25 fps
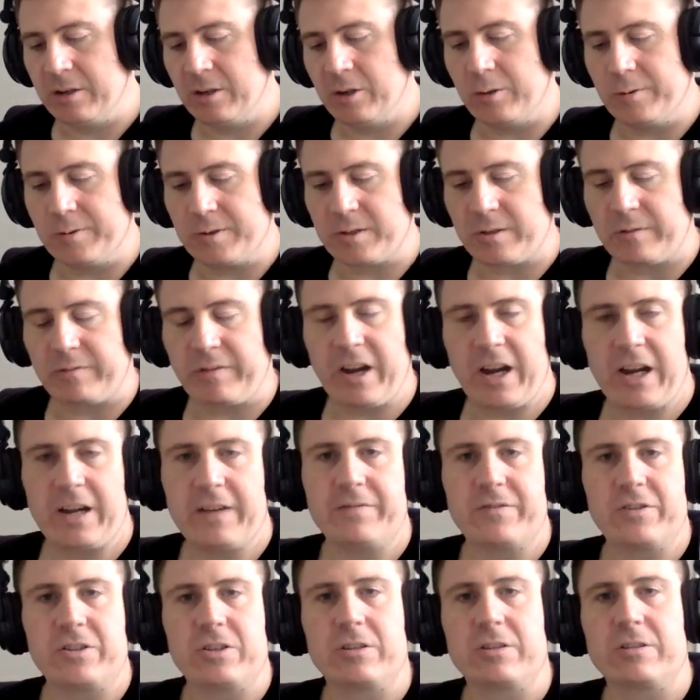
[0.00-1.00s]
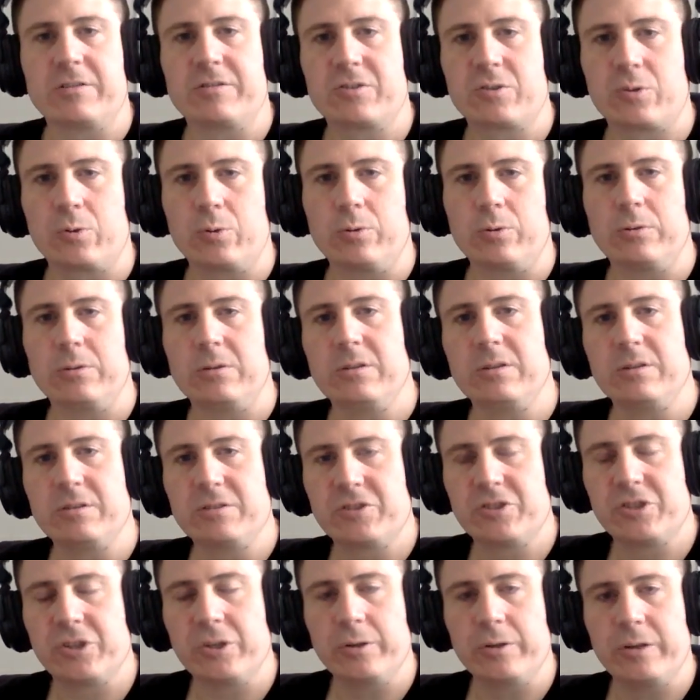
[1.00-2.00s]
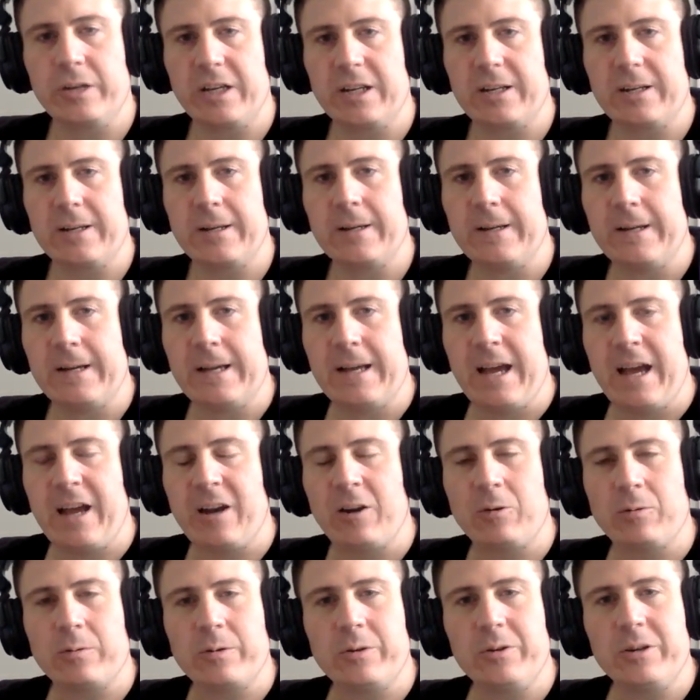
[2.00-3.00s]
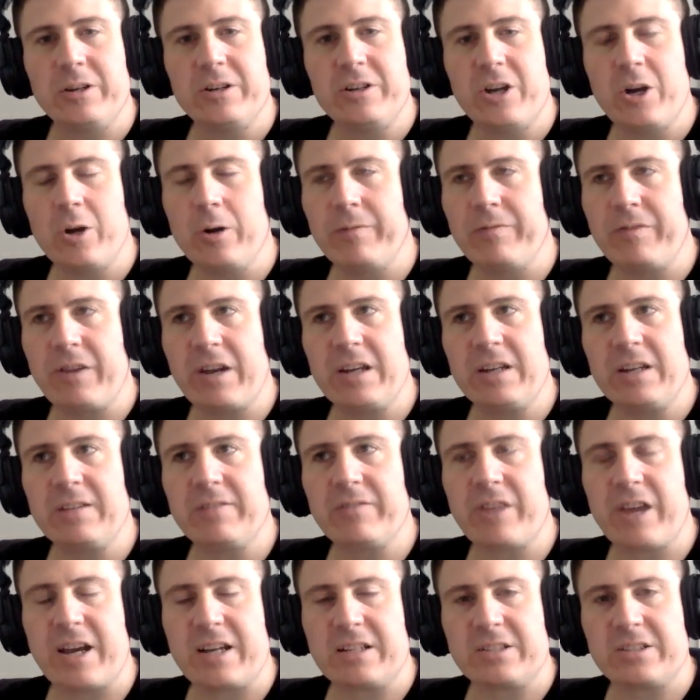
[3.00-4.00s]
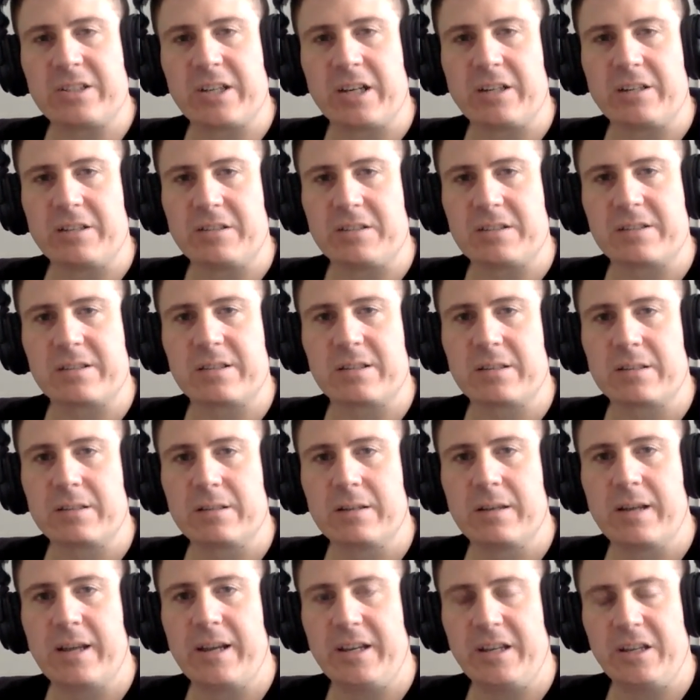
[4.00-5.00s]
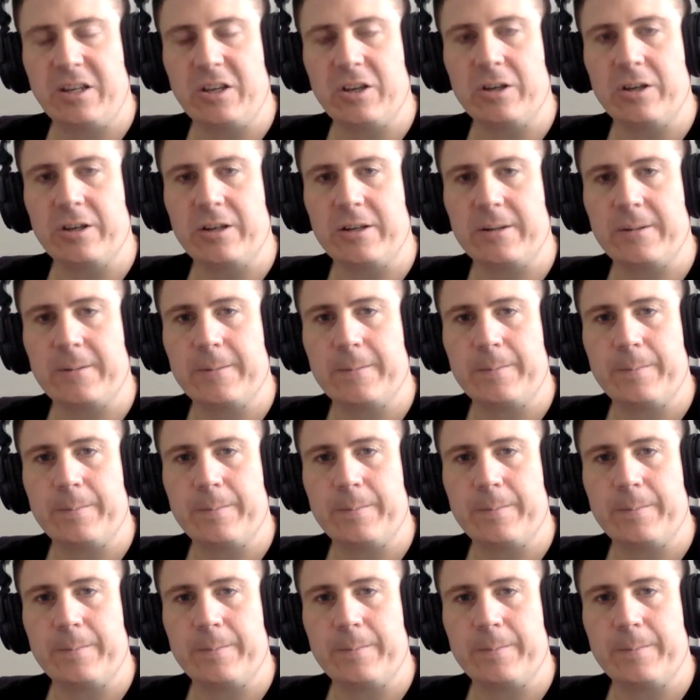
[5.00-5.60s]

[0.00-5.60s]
who survived a school shooting. I don't really know if any of that does any good.